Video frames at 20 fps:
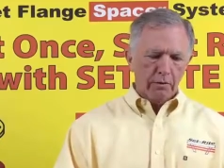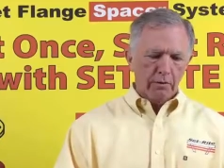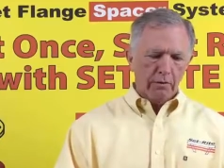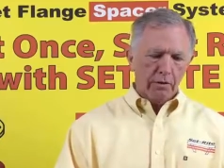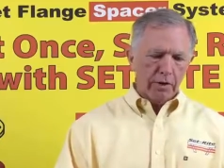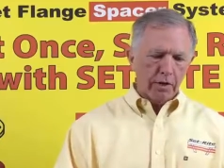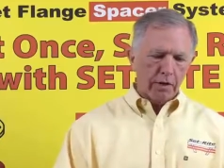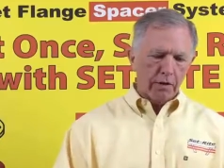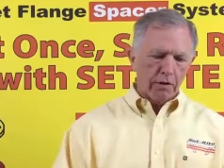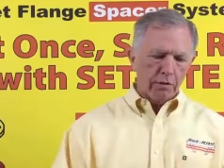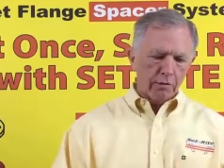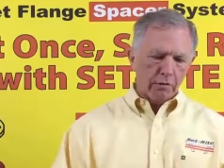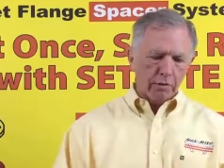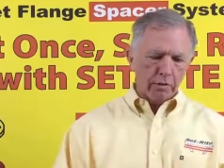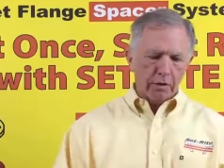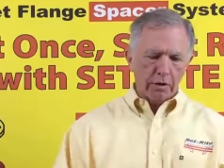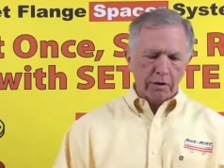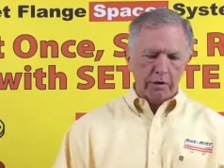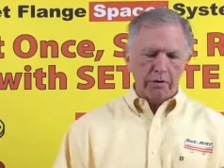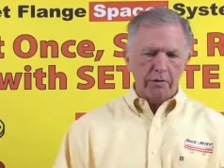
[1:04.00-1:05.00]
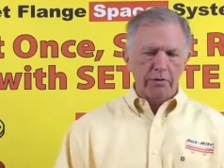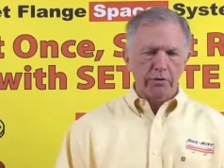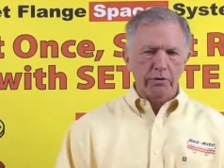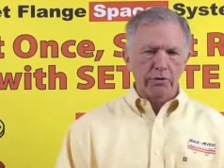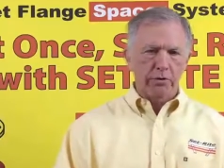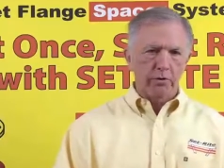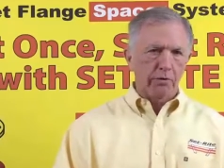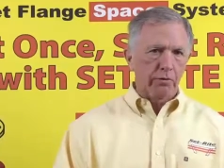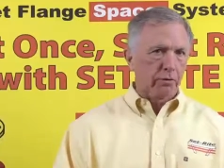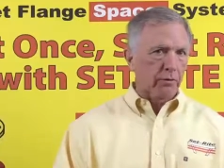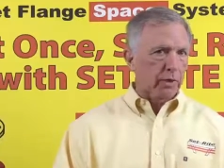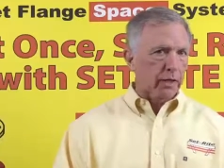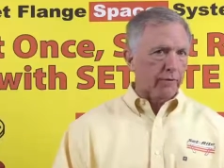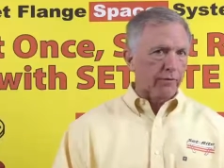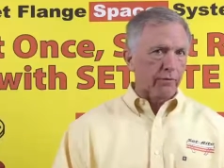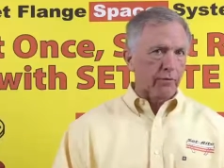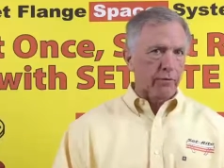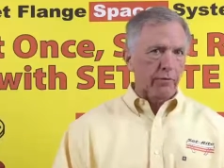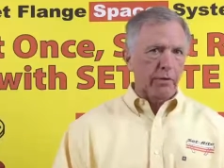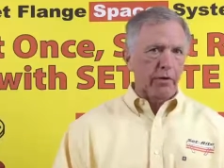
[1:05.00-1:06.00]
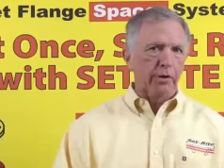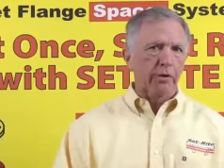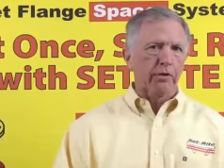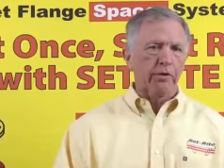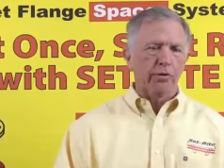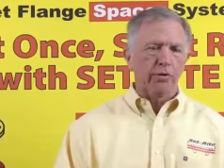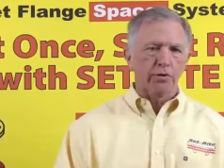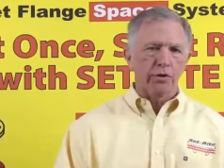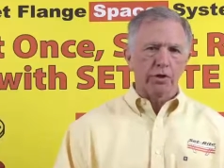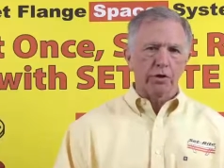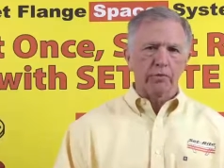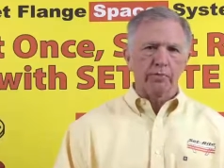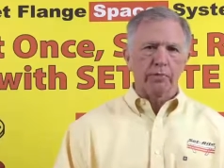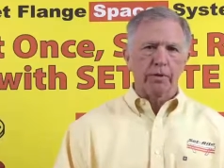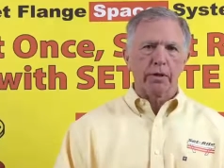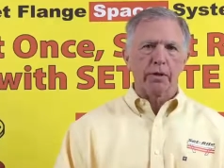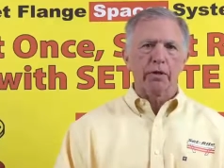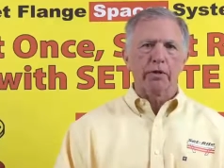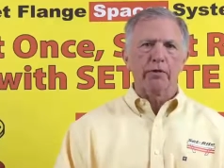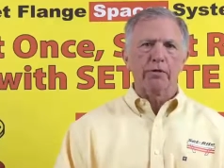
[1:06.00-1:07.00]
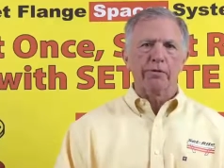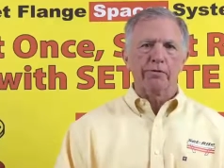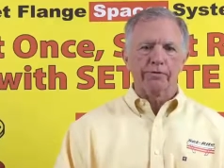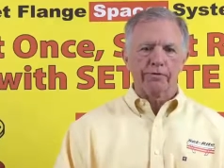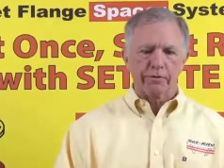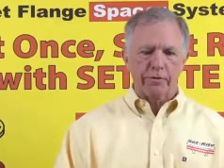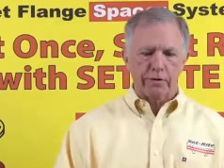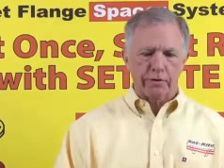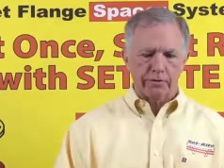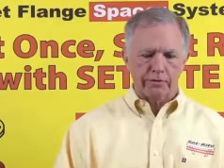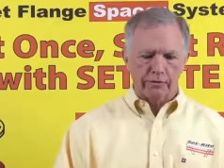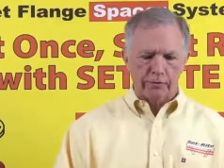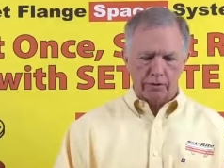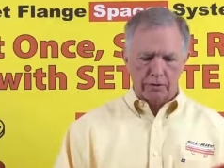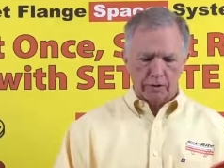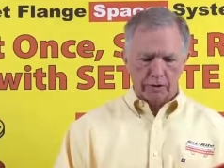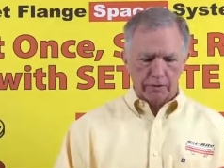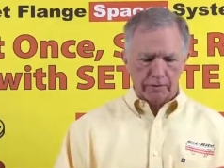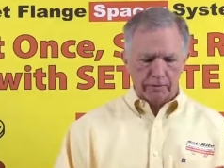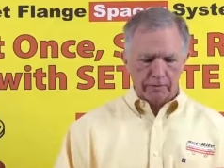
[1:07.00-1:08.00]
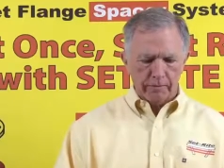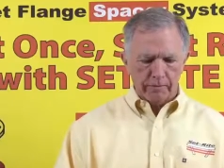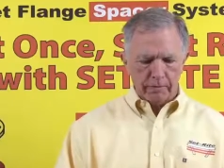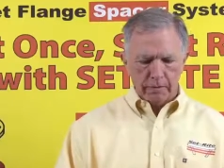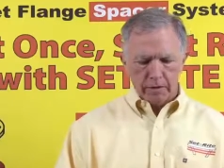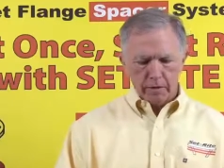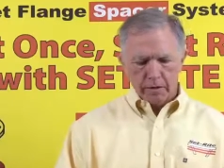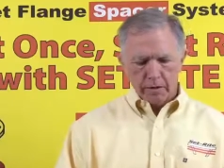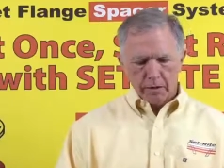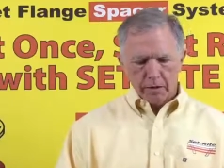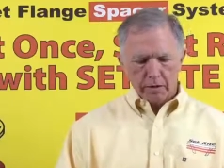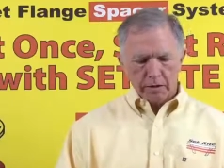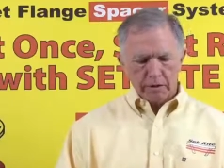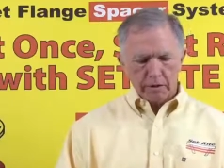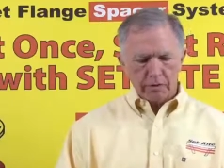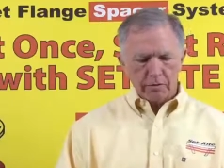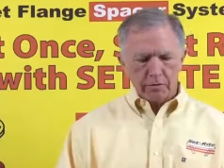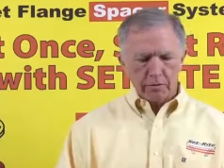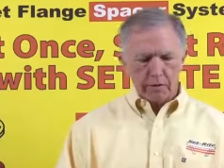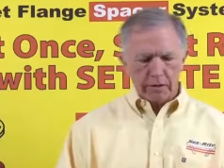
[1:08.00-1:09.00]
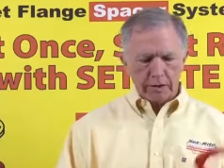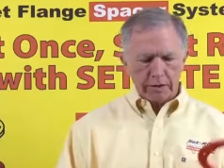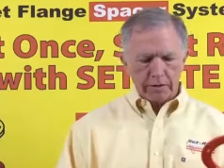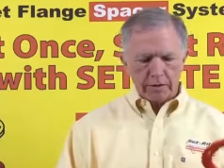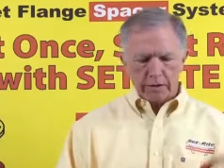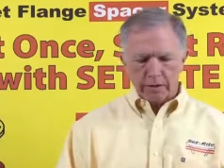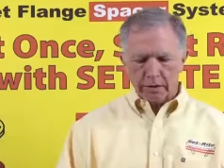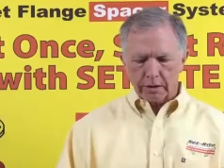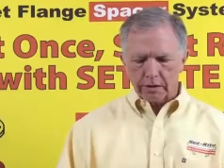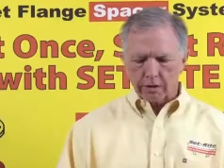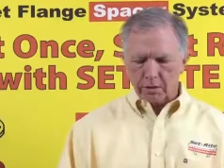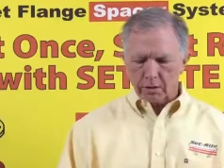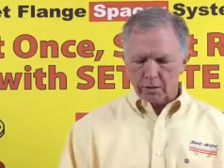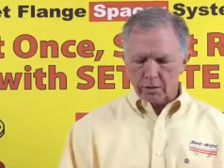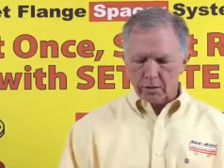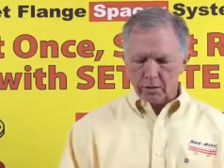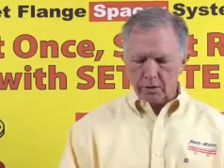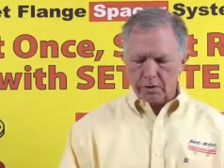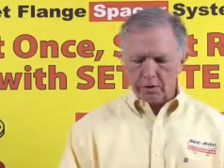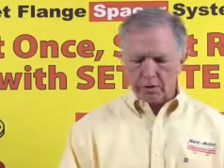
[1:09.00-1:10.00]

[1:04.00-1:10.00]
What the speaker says: will get you close to level with or just below the finished floor. And this one I'll select the 1/4